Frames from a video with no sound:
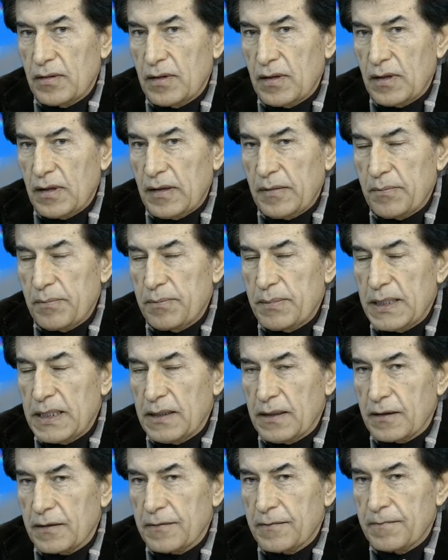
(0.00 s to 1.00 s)
uh,
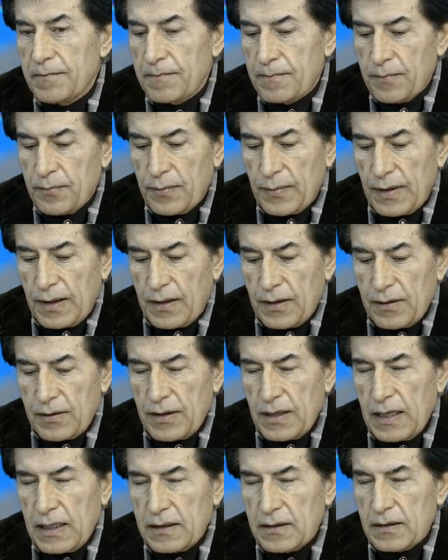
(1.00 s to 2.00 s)
being
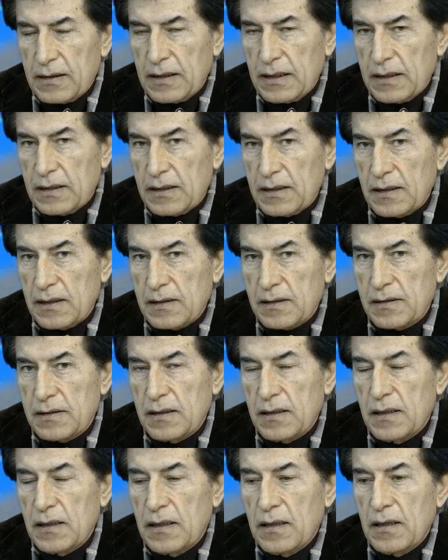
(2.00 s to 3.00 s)
that it is
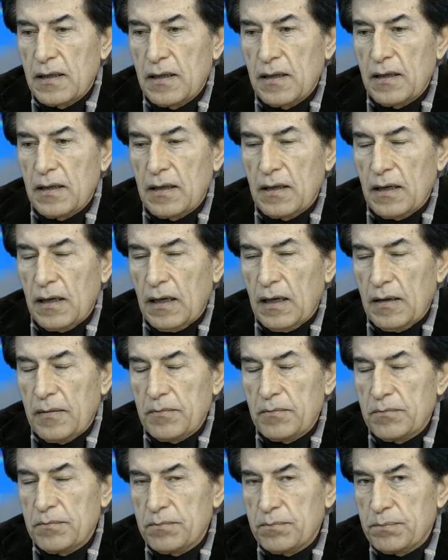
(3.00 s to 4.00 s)
uh,
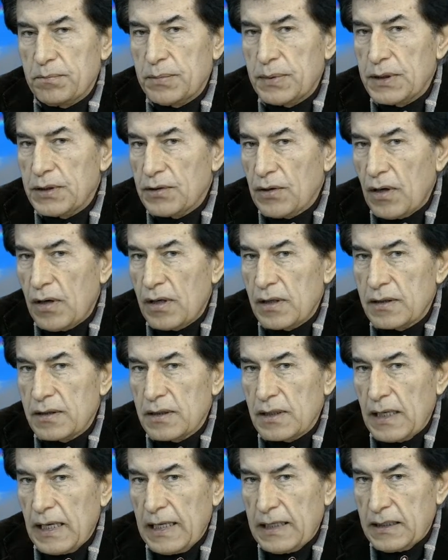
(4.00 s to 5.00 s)
beyond
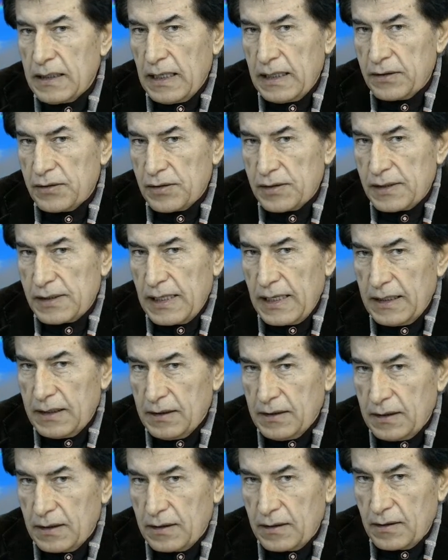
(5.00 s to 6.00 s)
any
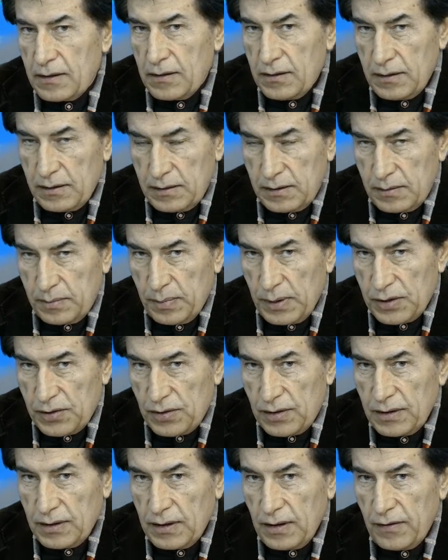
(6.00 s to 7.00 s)
understanding,
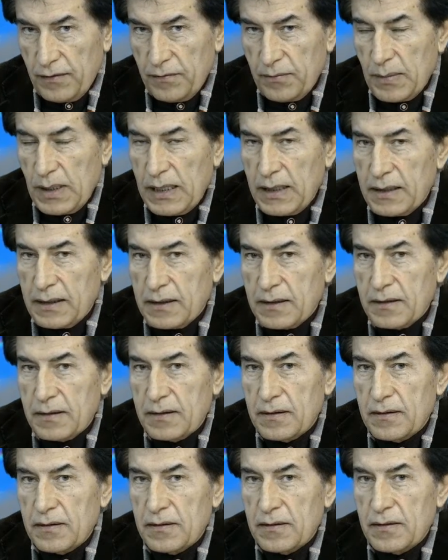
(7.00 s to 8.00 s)
especially of mine,
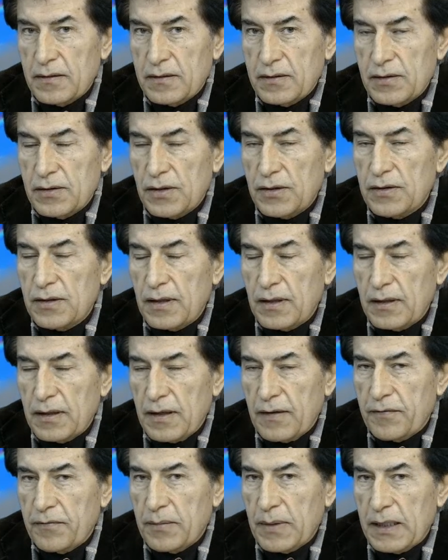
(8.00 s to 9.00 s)
certainly
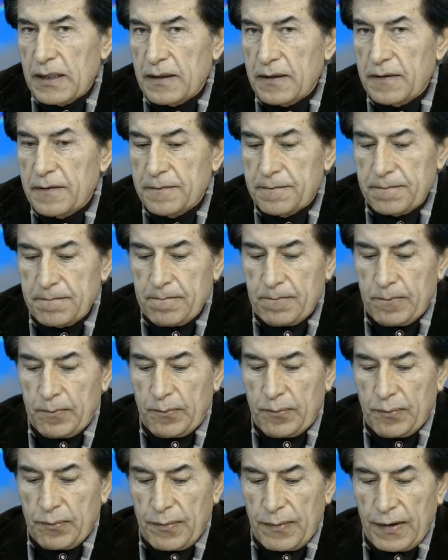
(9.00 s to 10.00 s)
of mine.
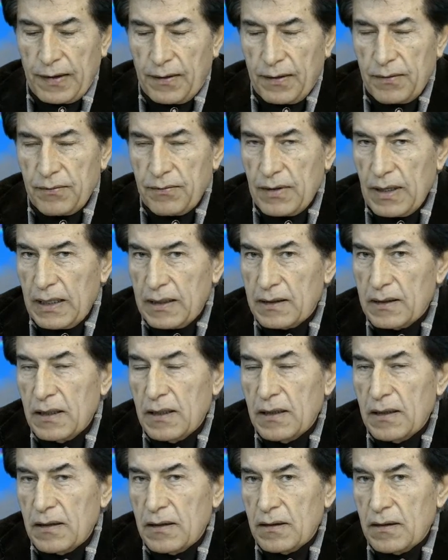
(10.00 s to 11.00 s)
That
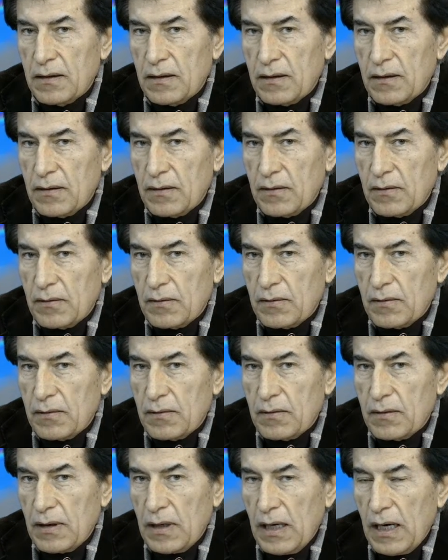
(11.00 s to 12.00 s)

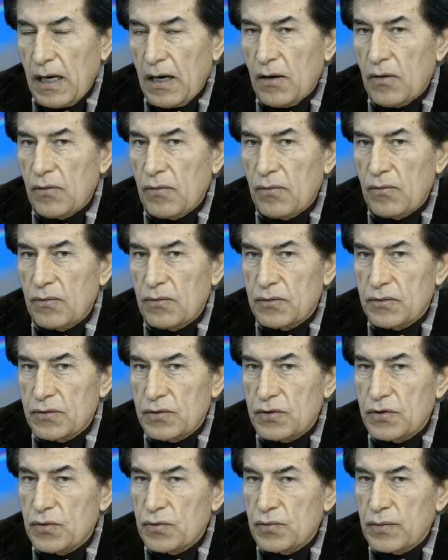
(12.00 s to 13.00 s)
how
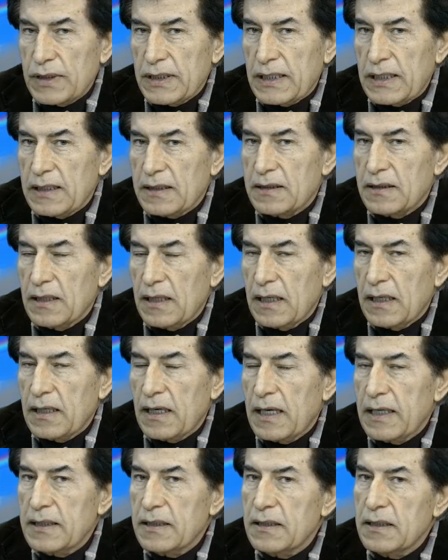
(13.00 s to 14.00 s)
do we get an
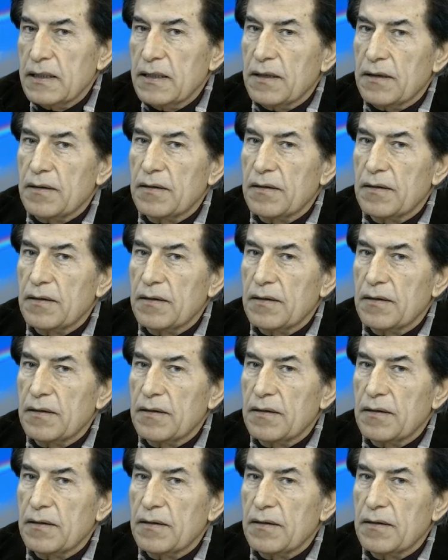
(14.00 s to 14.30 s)
idea?